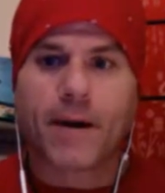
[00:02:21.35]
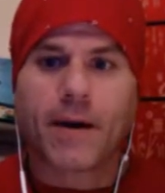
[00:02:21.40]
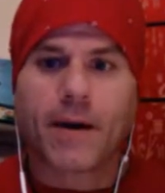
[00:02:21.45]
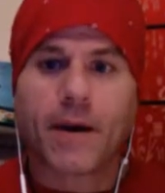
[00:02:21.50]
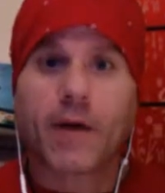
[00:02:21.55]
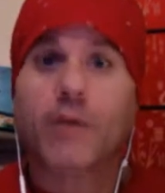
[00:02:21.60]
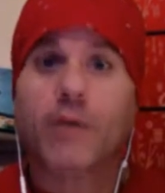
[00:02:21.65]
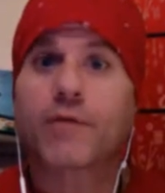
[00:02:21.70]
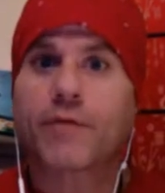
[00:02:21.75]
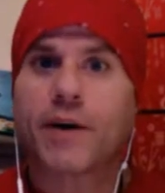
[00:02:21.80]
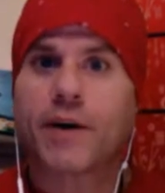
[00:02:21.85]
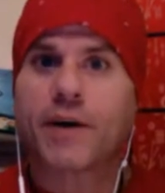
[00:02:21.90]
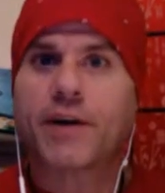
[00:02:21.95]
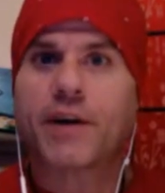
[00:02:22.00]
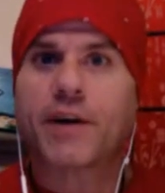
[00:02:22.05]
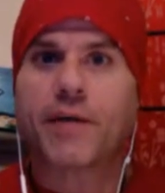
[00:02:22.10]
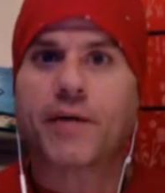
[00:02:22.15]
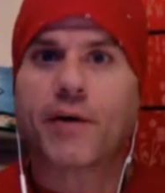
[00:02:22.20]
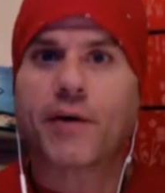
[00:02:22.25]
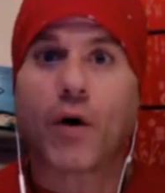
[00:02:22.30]
it's very
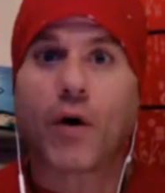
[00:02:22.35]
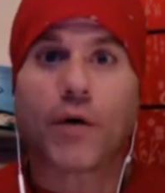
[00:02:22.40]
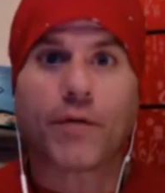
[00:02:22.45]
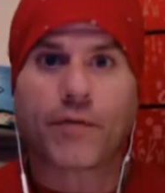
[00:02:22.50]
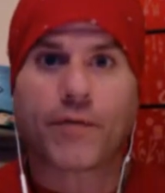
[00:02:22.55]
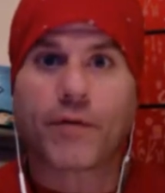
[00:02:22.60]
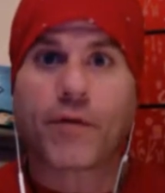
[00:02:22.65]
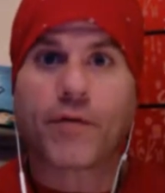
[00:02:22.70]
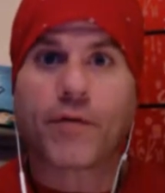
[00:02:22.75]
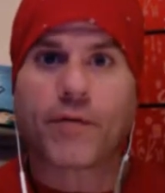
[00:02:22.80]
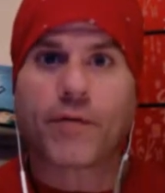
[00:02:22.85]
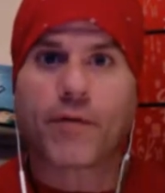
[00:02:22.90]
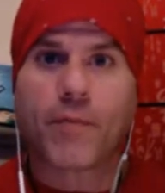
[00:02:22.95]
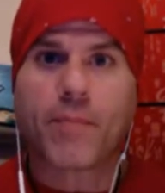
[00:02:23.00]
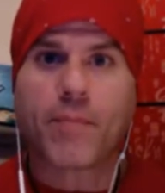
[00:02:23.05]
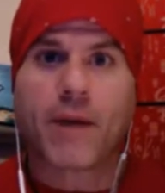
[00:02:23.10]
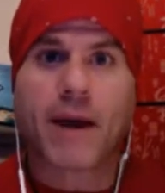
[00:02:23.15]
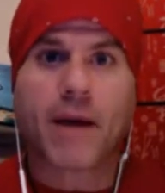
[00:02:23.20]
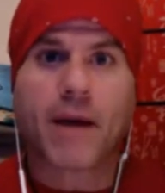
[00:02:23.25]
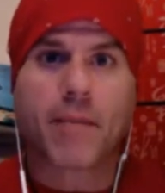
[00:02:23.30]
difficult for
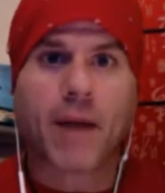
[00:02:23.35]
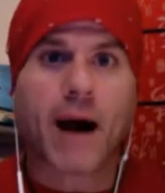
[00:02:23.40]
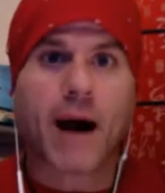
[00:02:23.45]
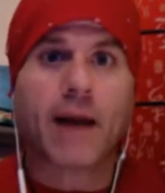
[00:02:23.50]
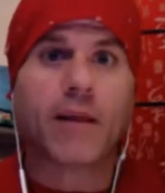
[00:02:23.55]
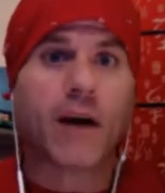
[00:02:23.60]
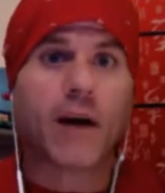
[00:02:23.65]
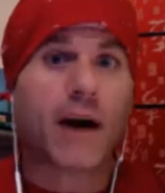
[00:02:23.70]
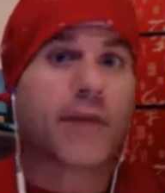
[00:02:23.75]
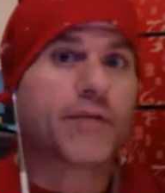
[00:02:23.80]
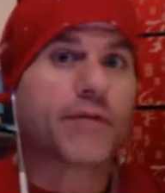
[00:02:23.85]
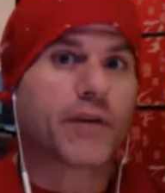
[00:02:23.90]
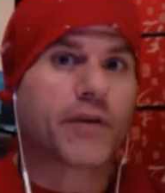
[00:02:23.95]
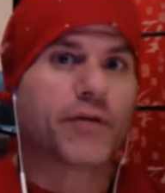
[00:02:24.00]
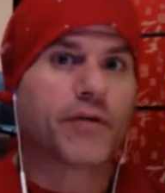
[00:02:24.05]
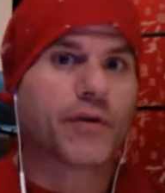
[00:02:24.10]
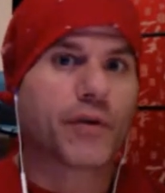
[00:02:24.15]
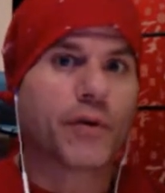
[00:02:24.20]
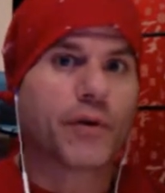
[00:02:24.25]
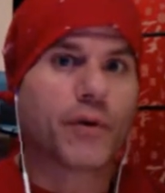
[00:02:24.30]
me in my life to
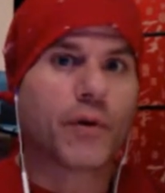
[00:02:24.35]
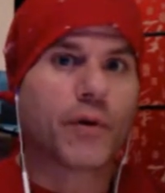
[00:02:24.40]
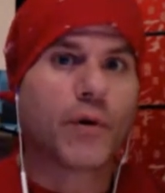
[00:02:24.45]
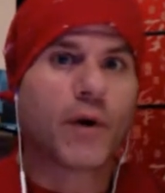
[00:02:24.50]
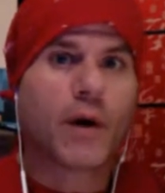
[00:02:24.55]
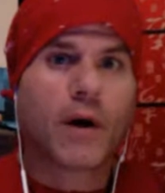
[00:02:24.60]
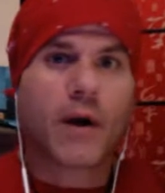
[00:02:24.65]
do.